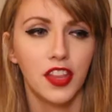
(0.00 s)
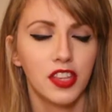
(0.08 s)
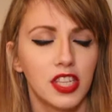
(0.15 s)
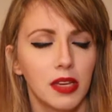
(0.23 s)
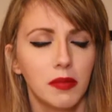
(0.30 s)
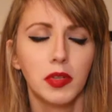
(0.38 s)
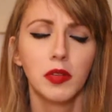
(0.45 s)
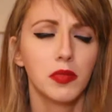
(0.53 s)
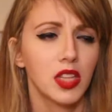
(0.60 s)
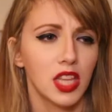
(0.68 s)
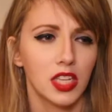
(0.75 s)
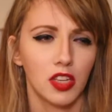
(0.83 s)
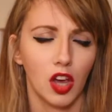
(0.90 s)
The symptoms
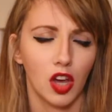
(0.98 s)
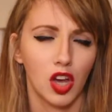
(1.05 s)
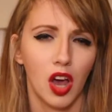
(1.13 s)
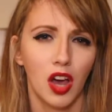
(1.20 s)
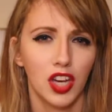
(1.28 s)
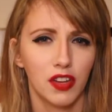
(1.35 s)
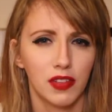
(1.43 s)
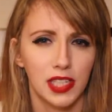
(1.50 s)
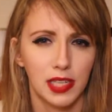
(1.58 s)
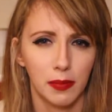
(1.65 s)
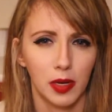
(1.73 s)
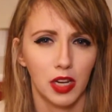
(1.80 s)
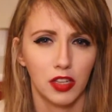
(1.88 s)
of this are kind of
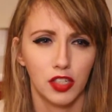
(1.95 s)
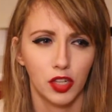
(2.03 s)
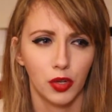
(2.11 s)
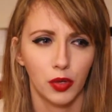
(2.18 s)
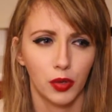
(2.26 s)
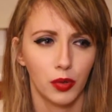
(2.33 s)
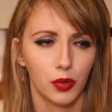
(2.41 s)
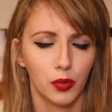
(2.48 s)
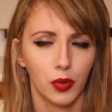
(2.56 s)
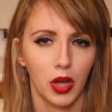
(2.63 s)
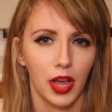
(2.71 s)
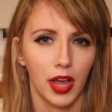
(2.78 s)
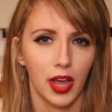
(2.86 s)
similar to